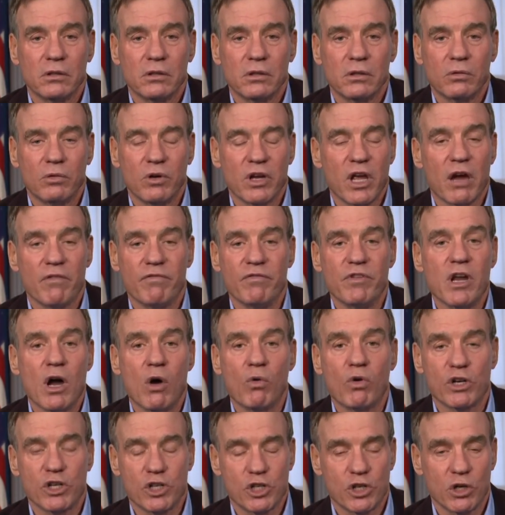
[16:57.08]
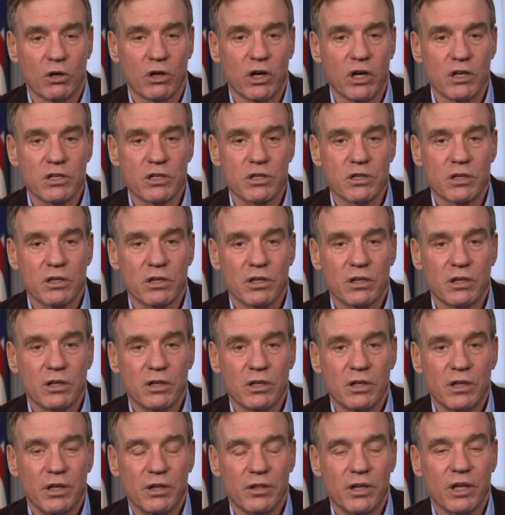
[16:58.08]
we have no assurance
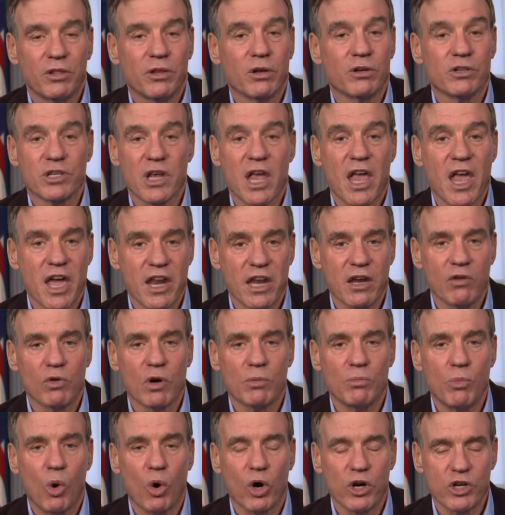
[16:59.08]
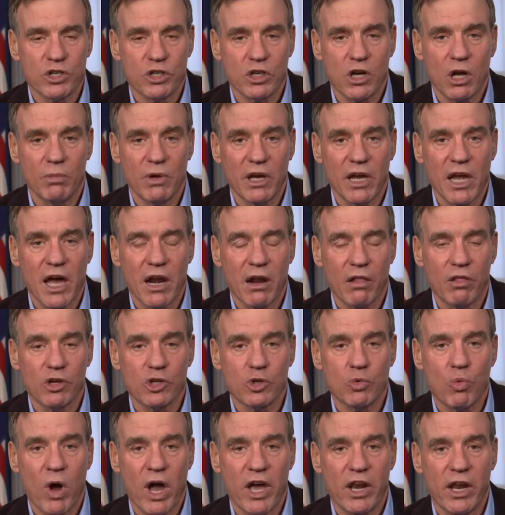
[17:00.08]
that there's any remorse coming out of this
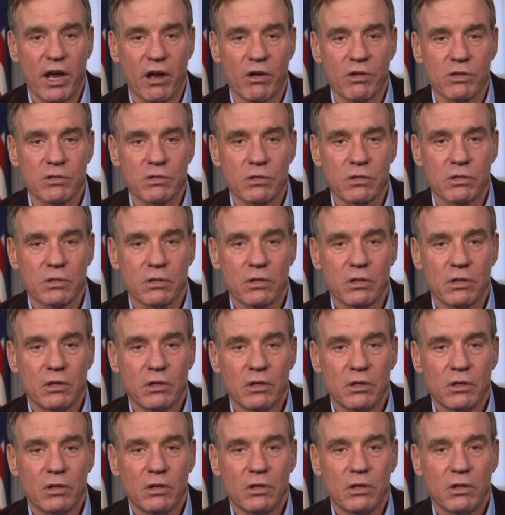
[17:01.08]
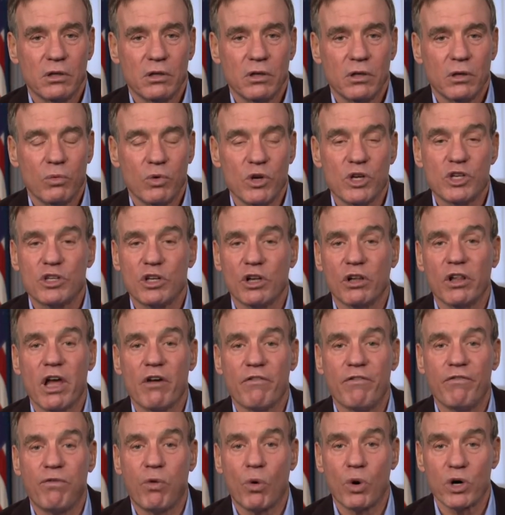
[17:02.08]
White House. We still have
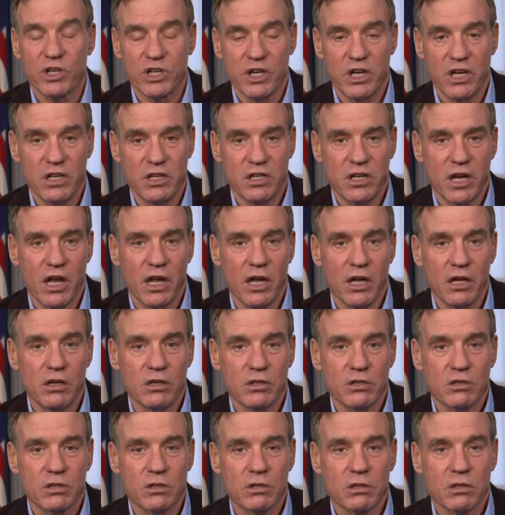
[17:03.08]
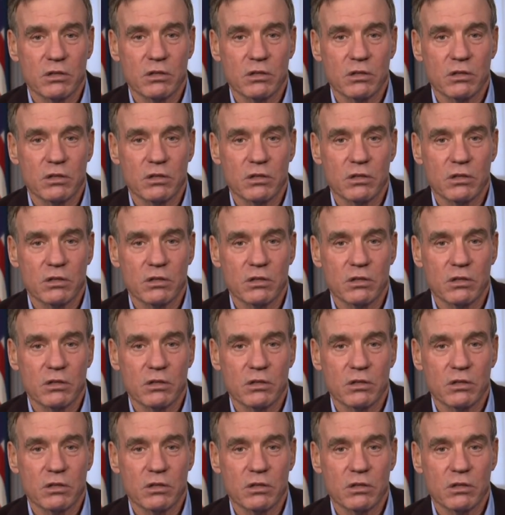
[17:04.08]
14 days.